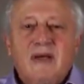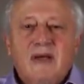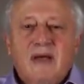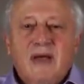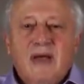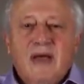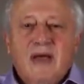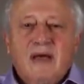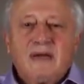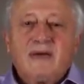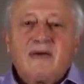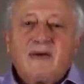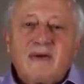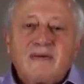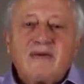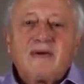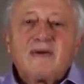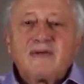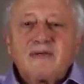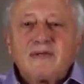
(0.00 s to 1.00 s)
And a
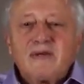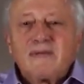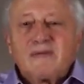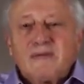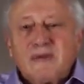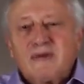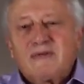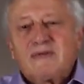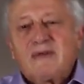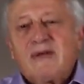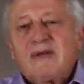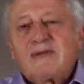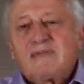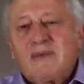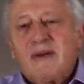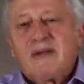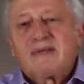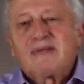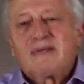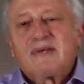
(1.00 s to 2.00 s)
revolutionary process
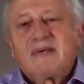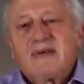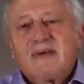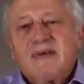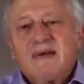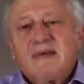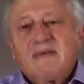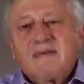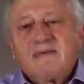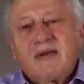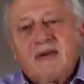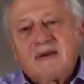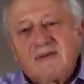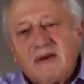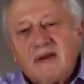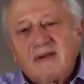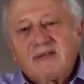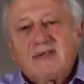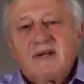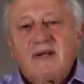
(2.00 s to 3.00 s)
meant that
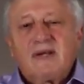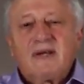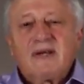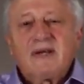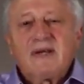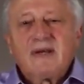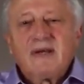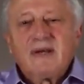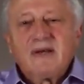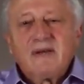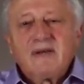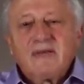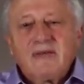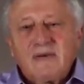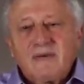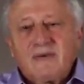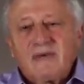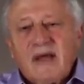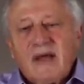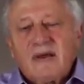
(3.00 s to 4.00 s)
eventually there
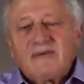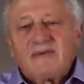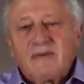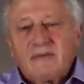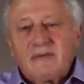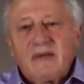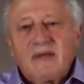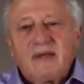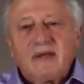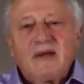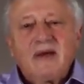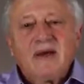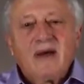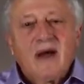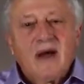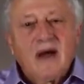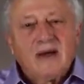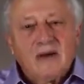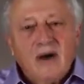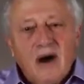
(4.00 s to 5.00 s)
would have to be
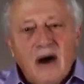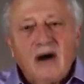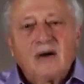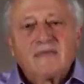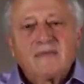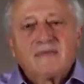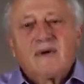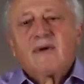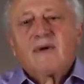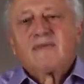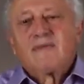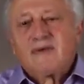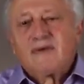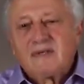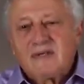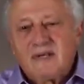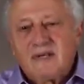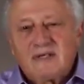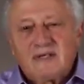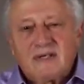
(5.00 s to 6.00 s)
an armed
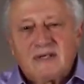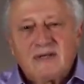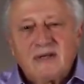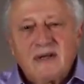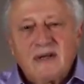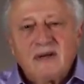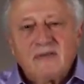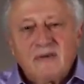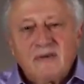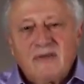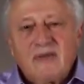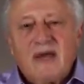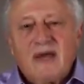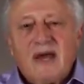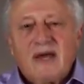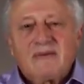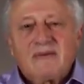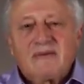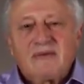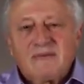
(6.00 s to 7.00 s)
confrontation with the
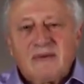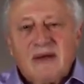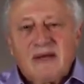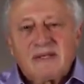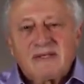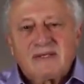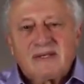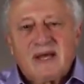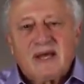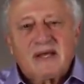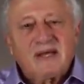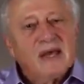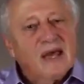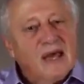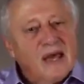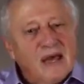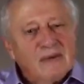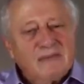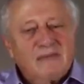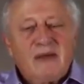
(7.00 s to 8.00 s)
Arabs in Palestine
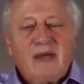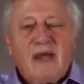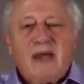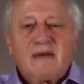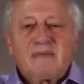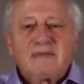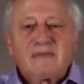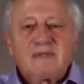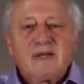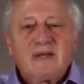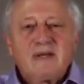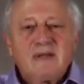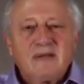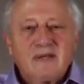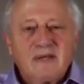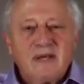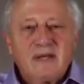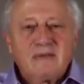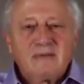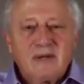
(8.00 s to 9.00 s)
and perhaps the
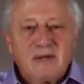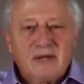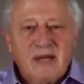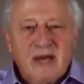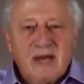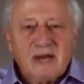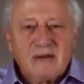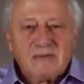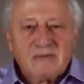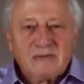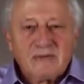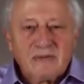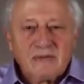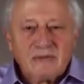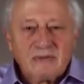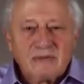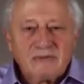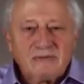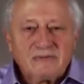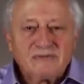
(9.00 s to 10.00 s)
neighboring Arabs too.
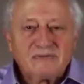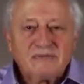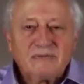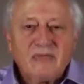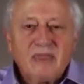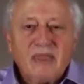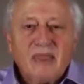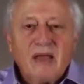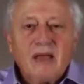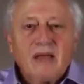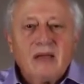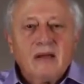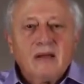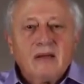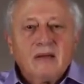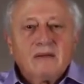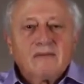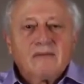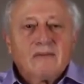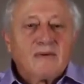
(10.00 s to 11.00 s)

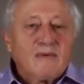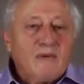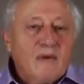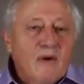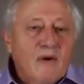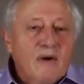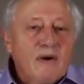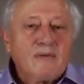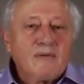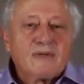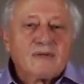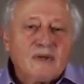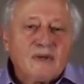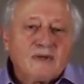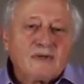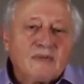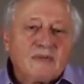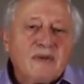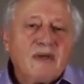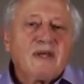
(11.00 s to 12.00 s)
But war was
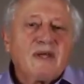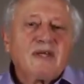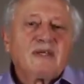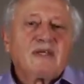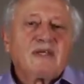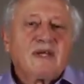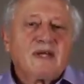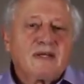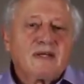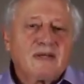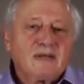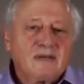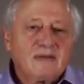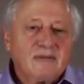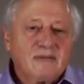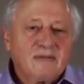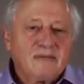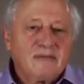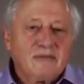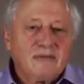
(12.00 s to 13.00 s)
not to be initiated.
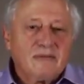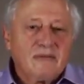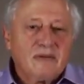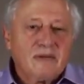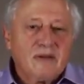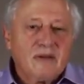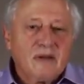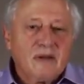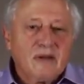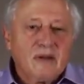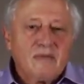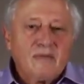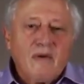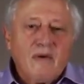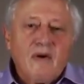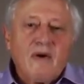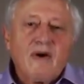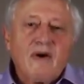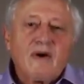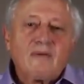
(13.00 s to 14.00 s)

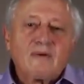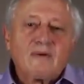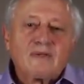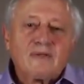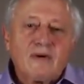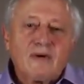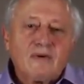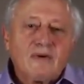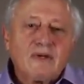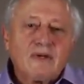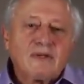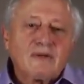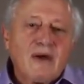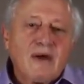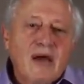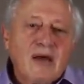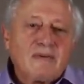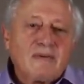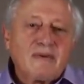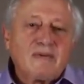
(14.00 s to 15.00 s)
War was only to
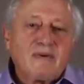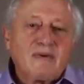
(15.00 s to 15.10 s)
happen when